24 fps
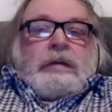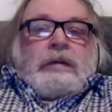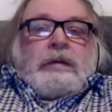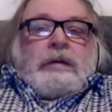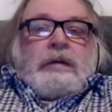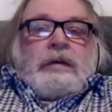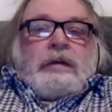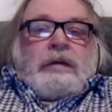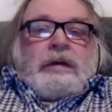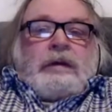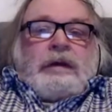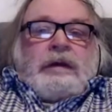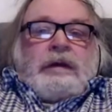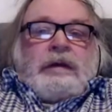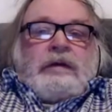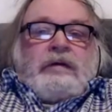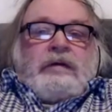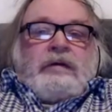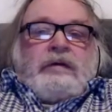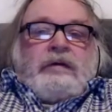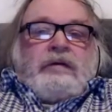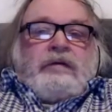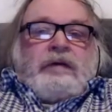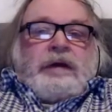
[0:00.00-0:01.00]

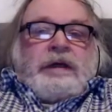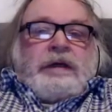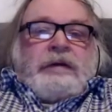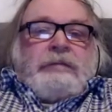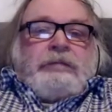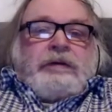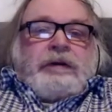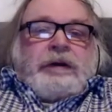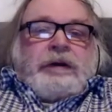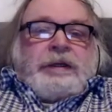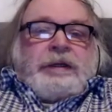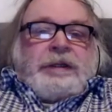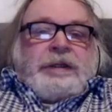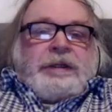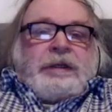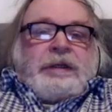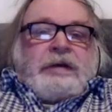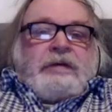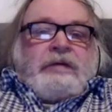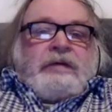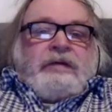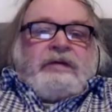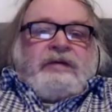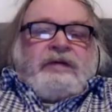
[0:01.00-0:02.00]
the Greek
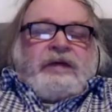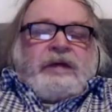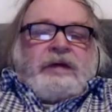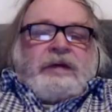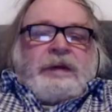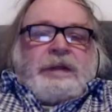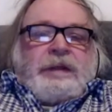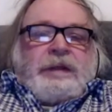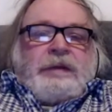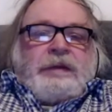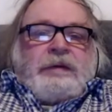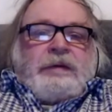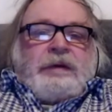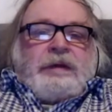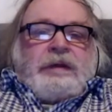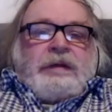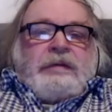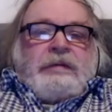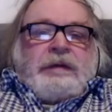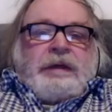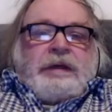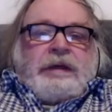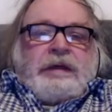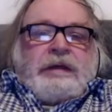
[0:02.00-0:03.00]
priest I referred to
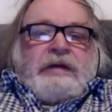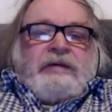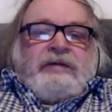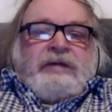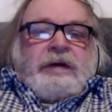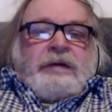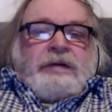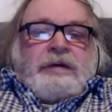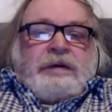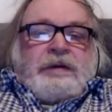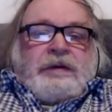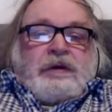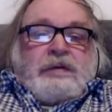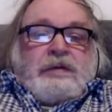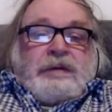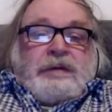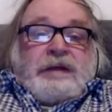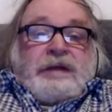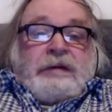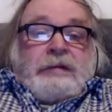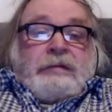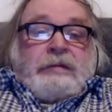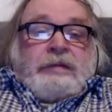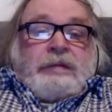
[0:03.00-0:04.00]
at the beginning, Father
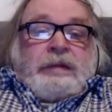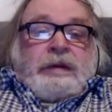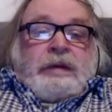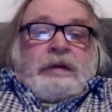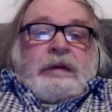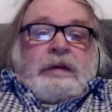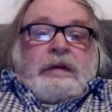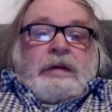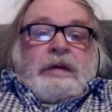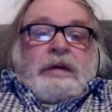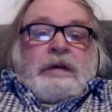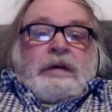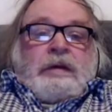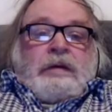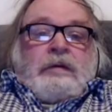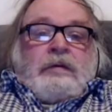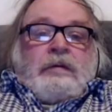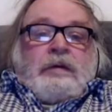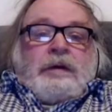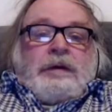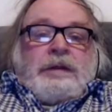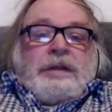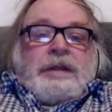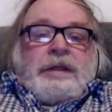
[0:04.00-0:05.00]
Dominic,
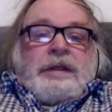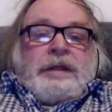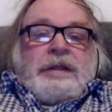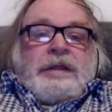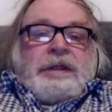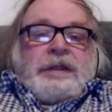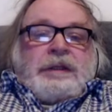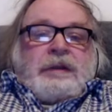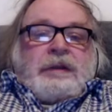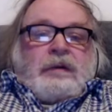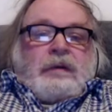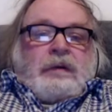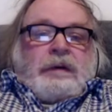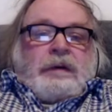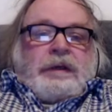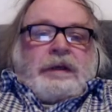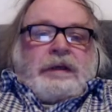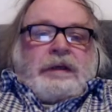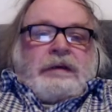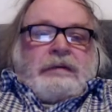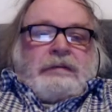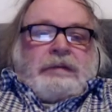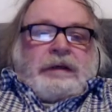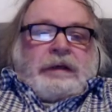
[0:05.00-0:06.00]
is
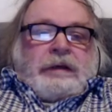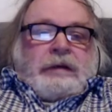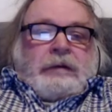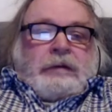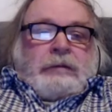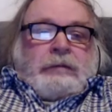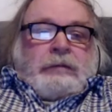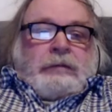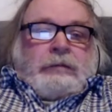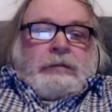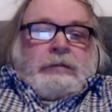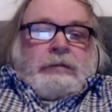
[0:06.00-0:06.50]
talking about.